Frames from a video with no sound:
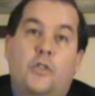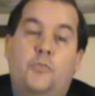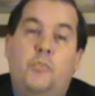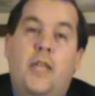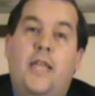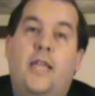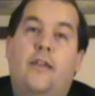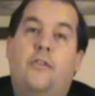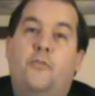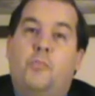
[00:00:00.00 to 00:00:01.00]
speak
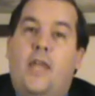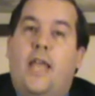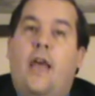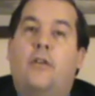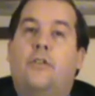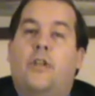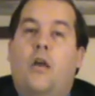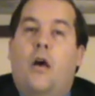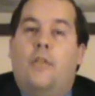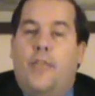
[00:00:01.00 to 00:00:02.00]
and to speak out to
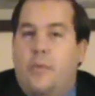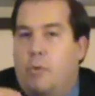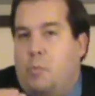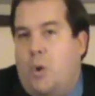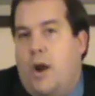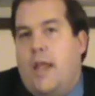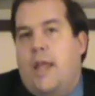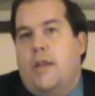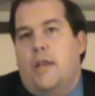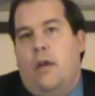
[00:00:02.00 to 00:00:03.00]
God, they were
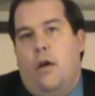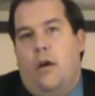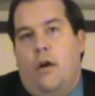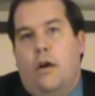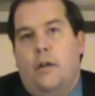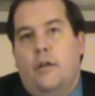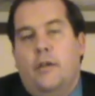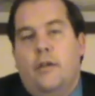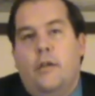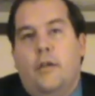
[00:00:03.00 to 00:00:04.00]
praying to God.
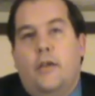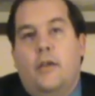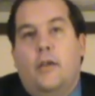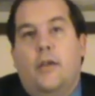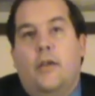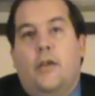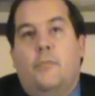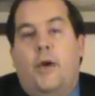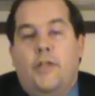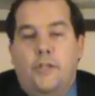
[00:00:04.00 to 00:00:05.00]

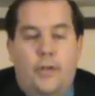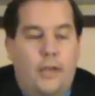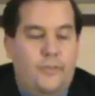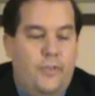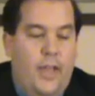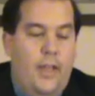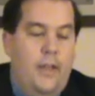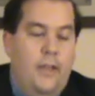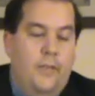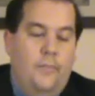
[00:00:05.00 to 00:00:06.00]
Might you have
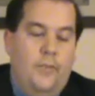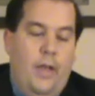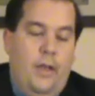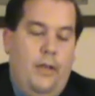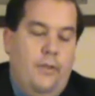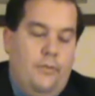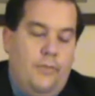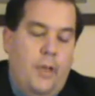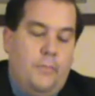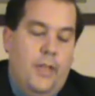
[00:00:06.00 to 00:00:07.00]
said, uh,
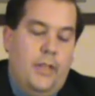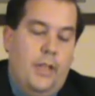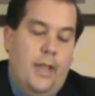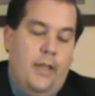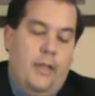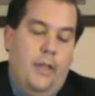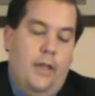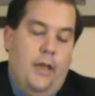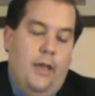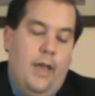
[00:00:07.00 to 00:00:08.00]
something like
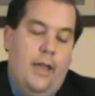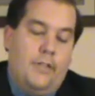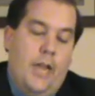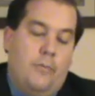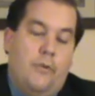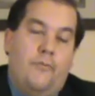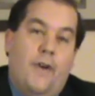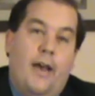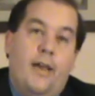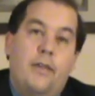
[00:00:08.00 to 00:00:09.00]
uh, Acts chapter
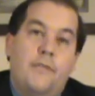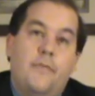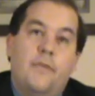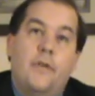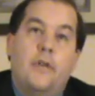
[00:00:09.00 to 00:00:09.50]
5.